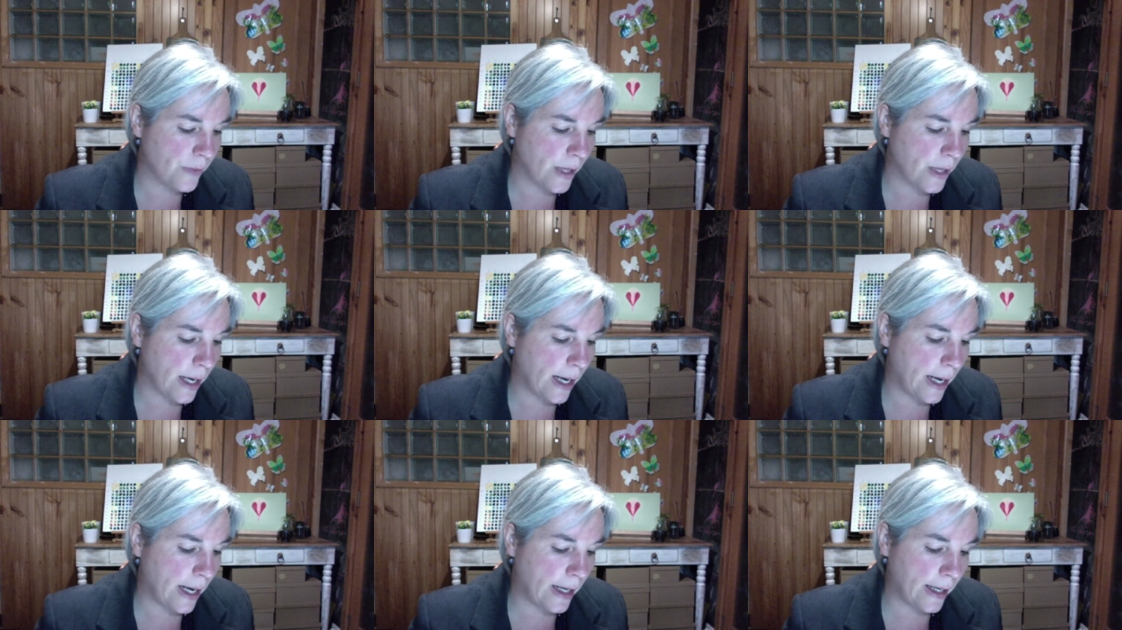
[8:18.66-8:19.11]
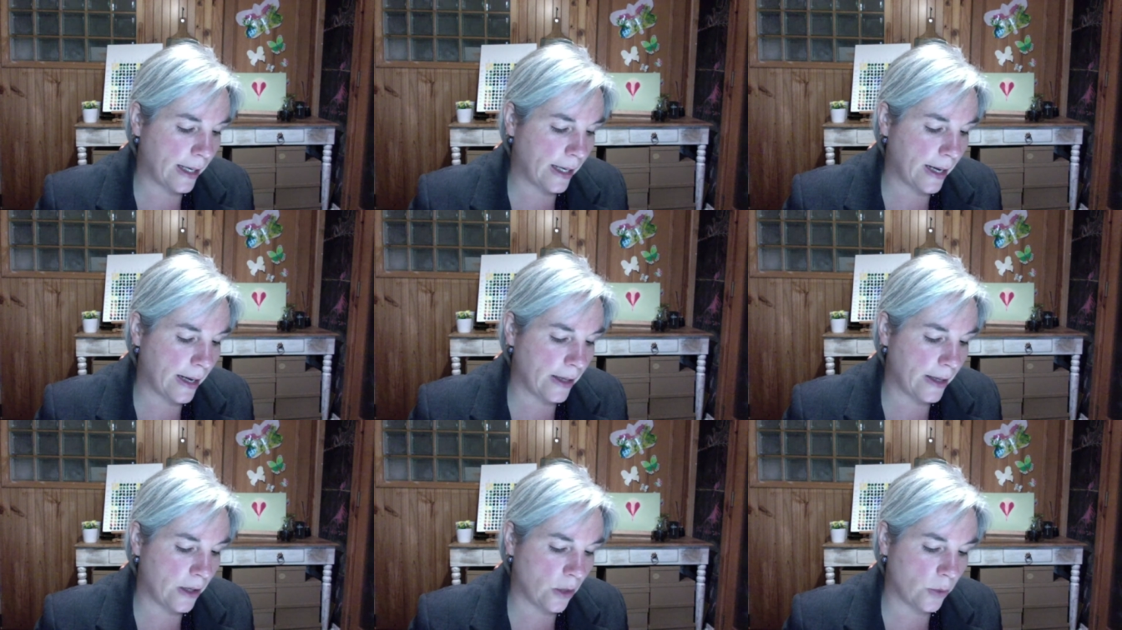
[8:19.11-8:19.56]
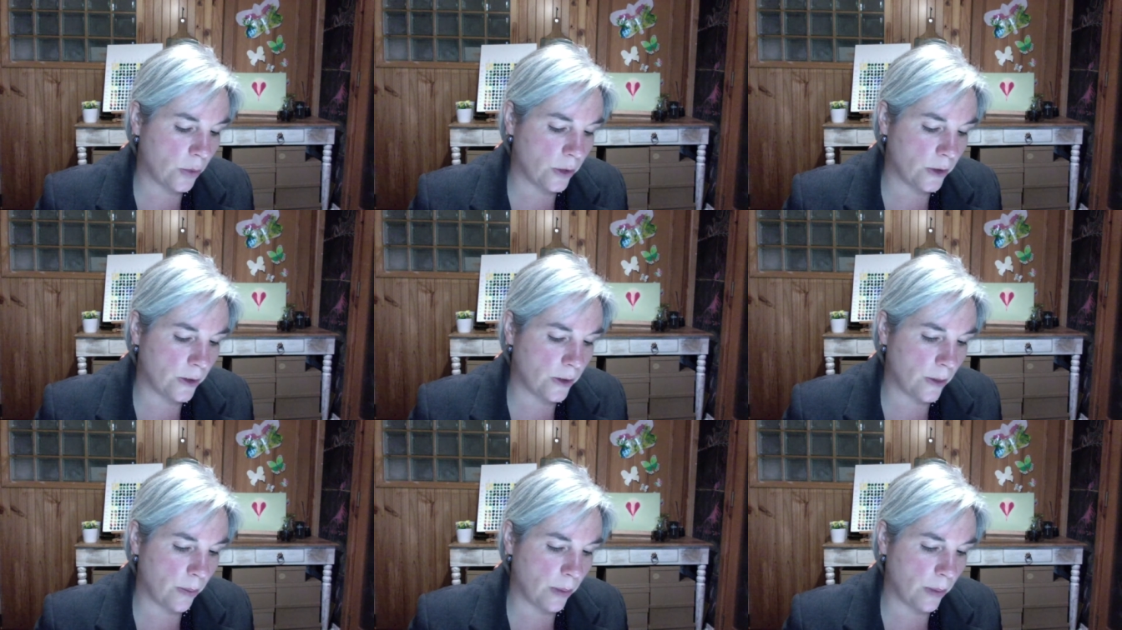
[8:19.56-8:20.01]
And again, I would
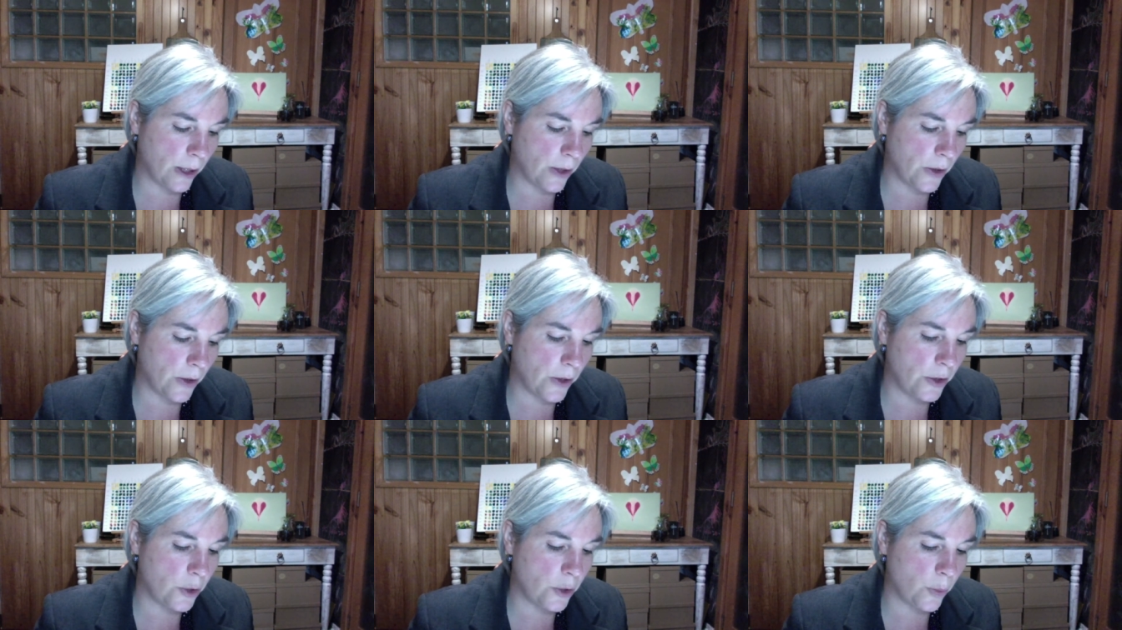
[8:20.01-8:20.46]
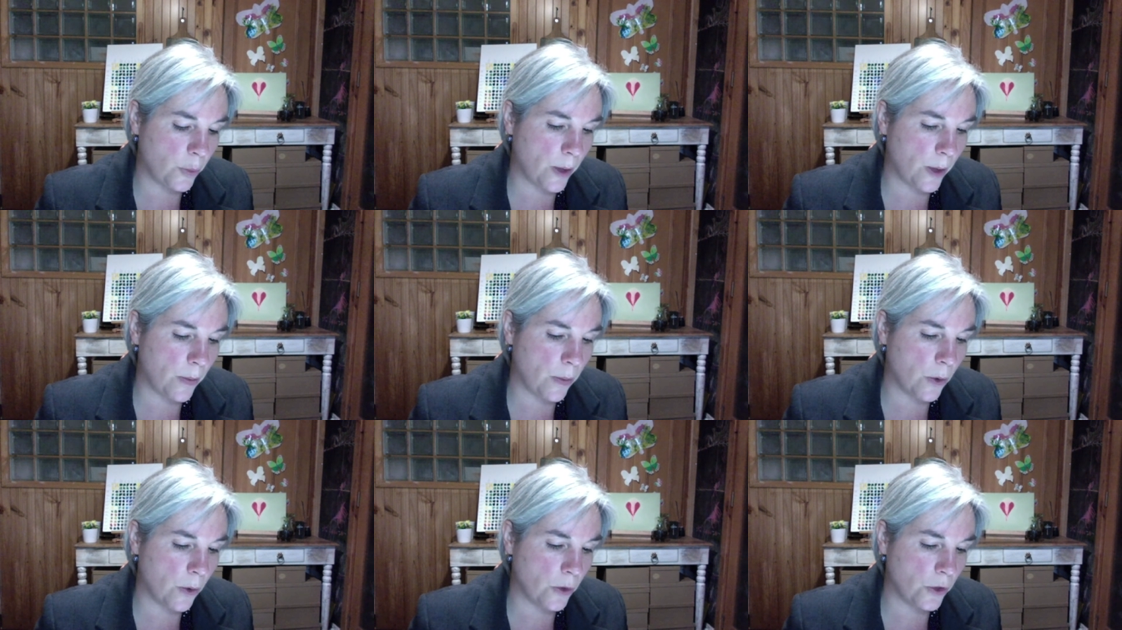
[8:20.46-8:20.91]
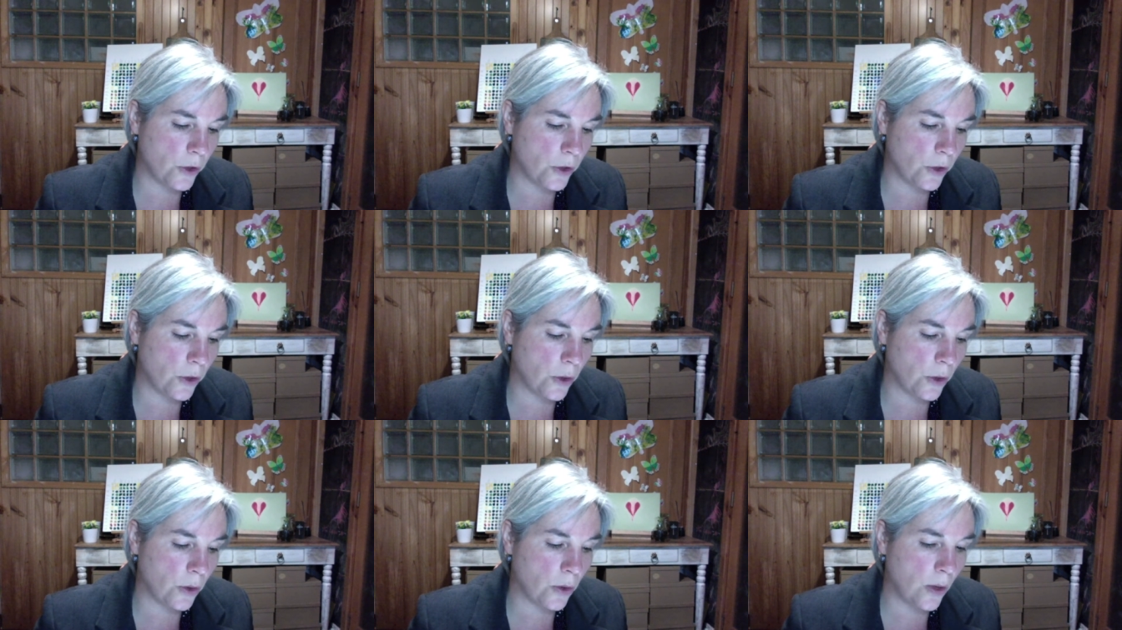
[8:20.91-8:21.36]
simply urge people
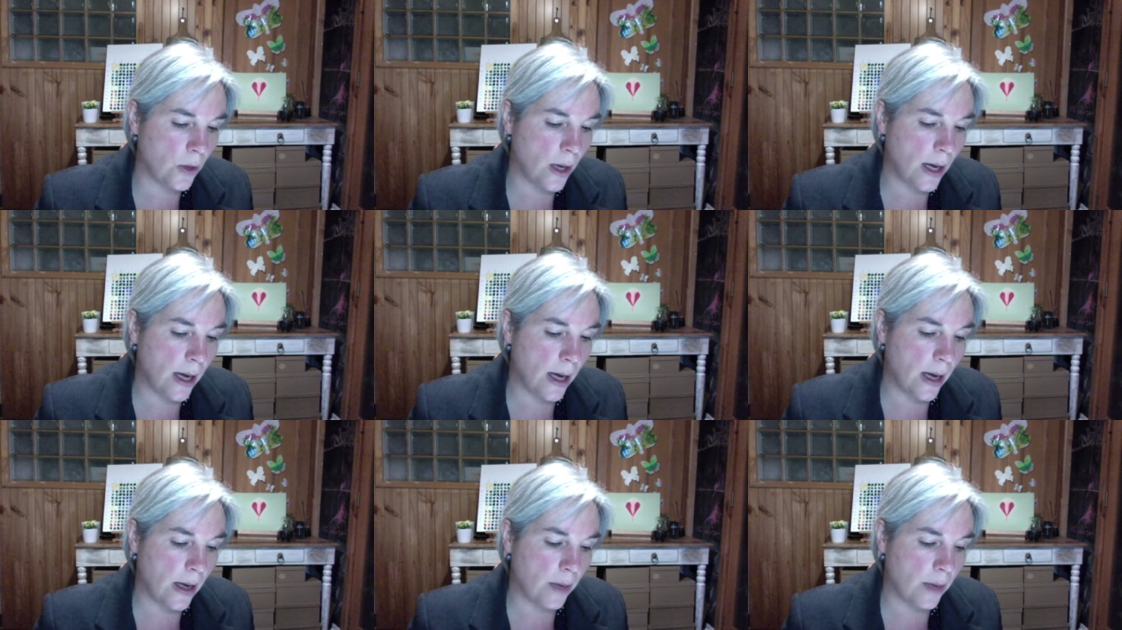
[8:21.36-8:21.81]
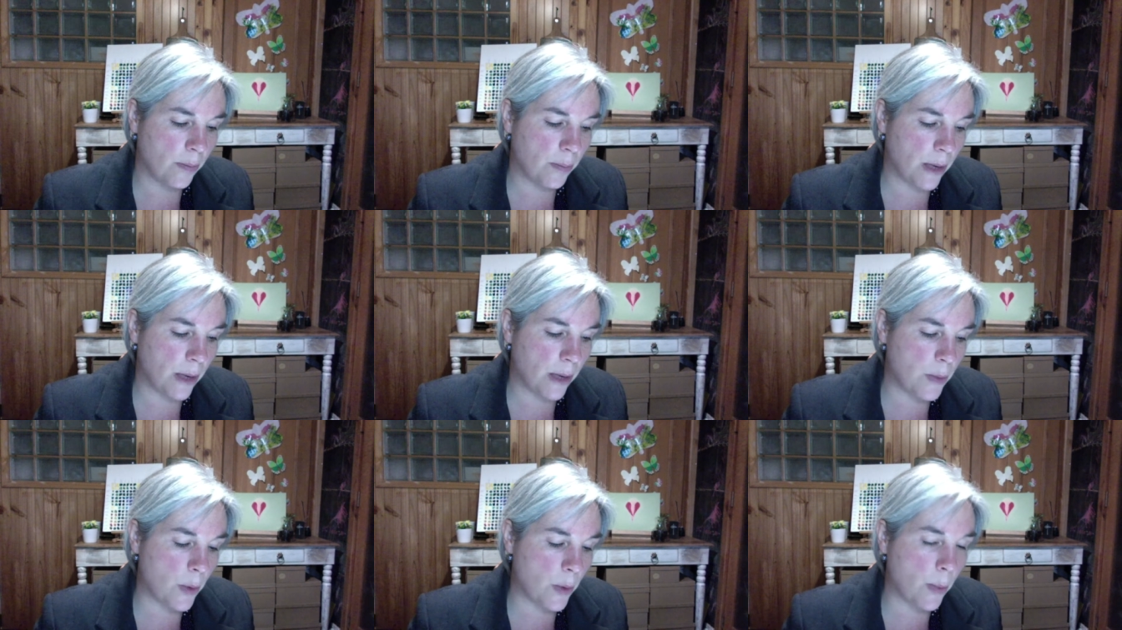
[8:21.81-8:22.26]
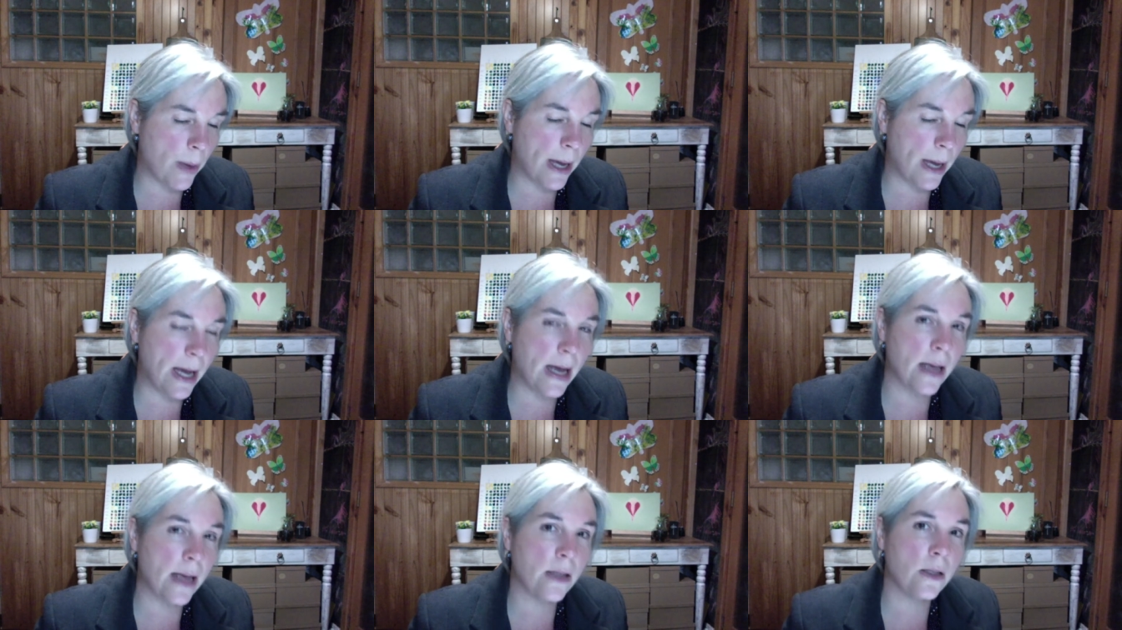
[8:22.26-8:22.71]
to be
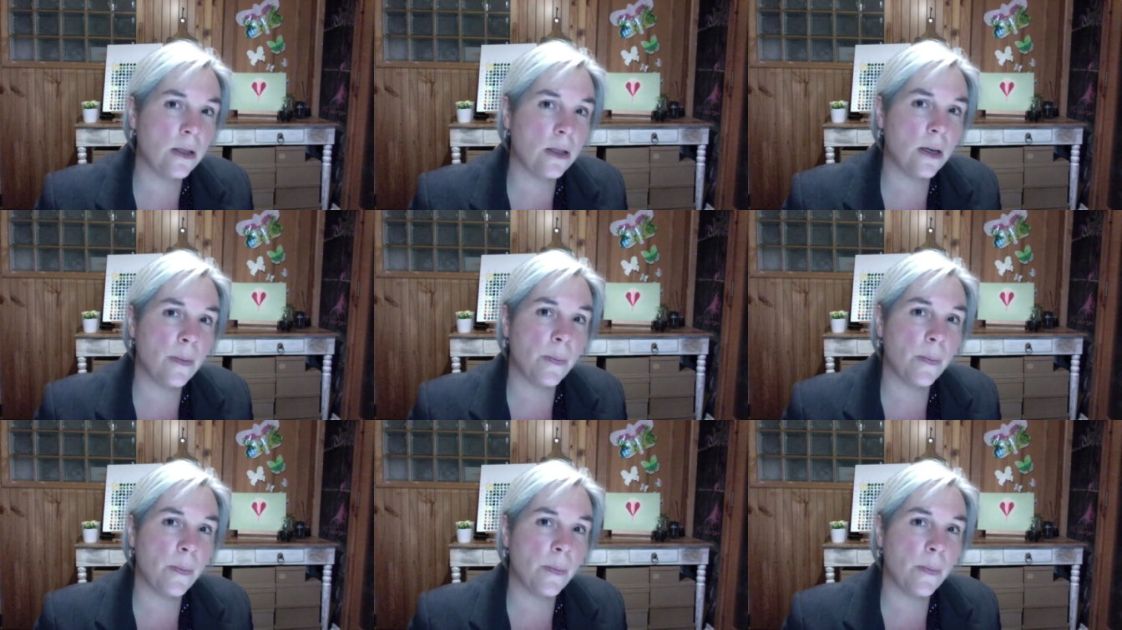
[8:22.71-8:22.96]
prepared